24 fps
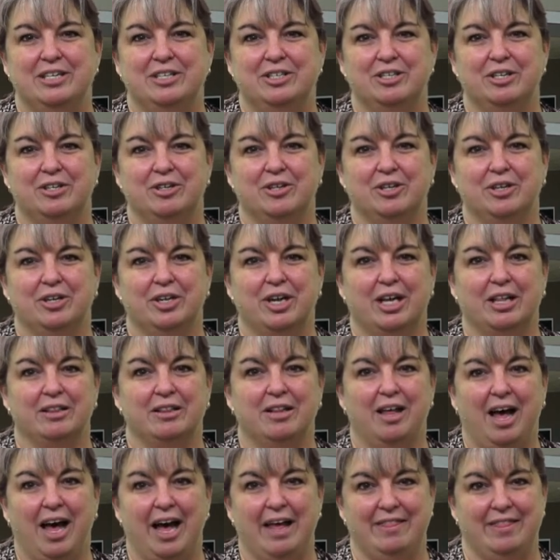to learn a
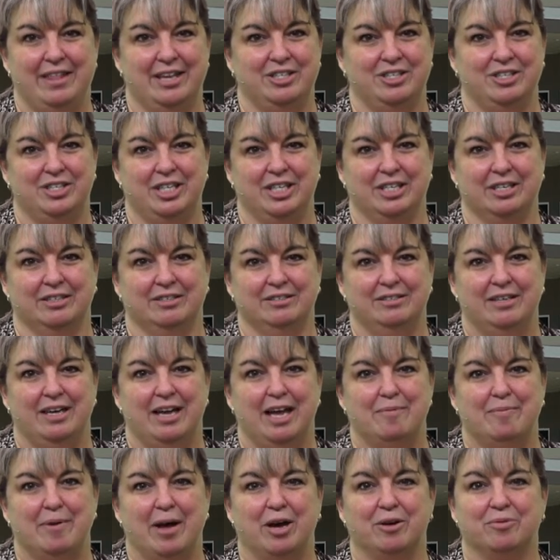lot this year
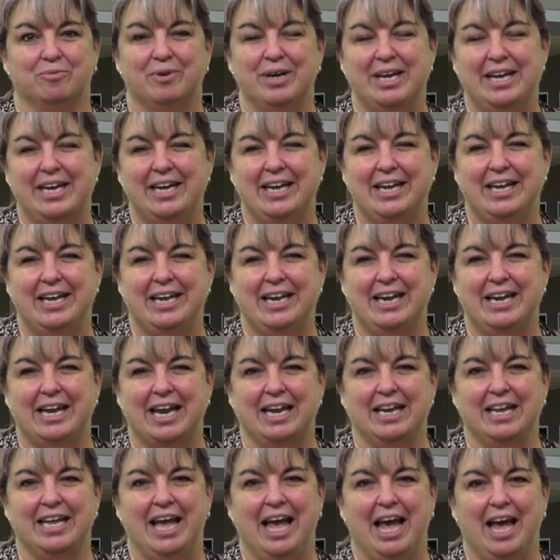about reading
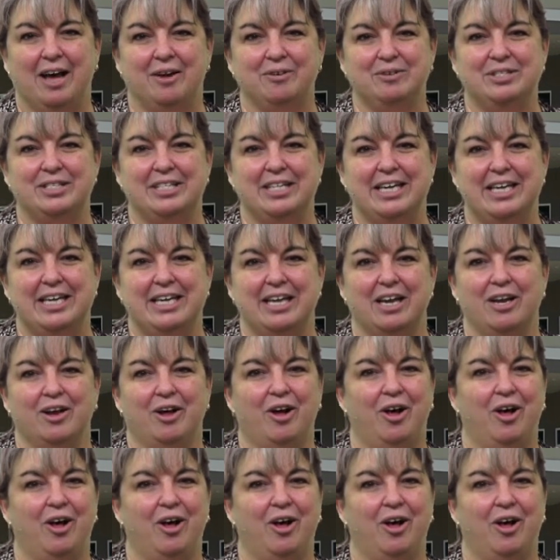and counting and